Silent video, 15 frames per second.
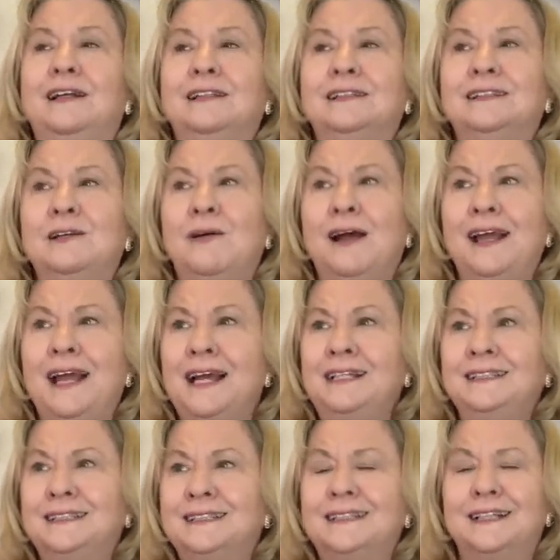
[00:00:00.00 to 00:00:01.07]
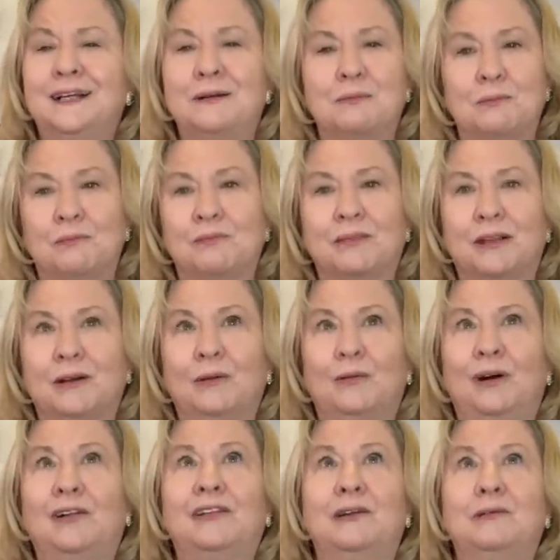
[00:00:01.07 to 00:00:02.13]
So I asked them,
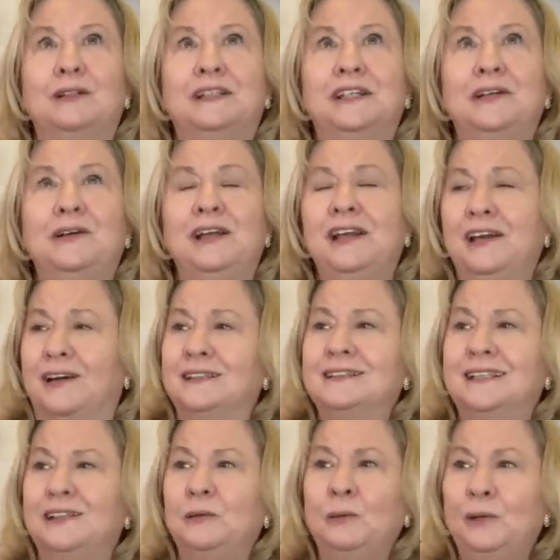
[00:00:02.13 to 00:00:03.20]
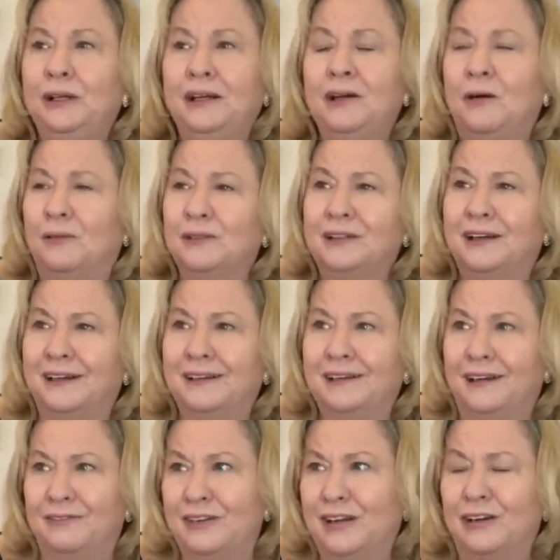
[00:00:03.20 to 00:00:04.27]
what they were doing. You know, I said, oh, you know,
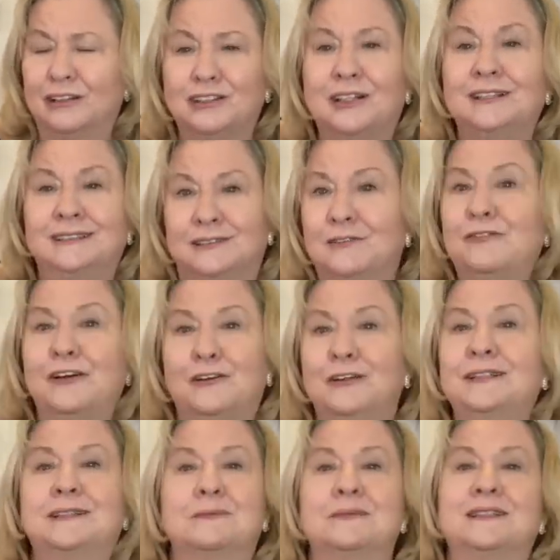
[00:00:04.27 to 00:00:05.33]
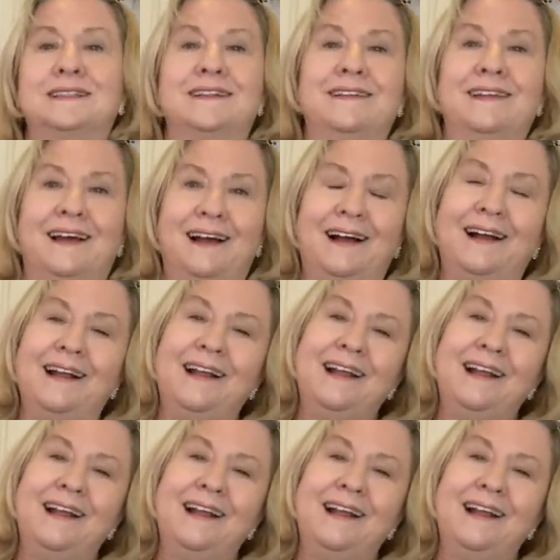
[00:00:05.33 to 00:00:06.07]
have you got dressed up for Christmas and that?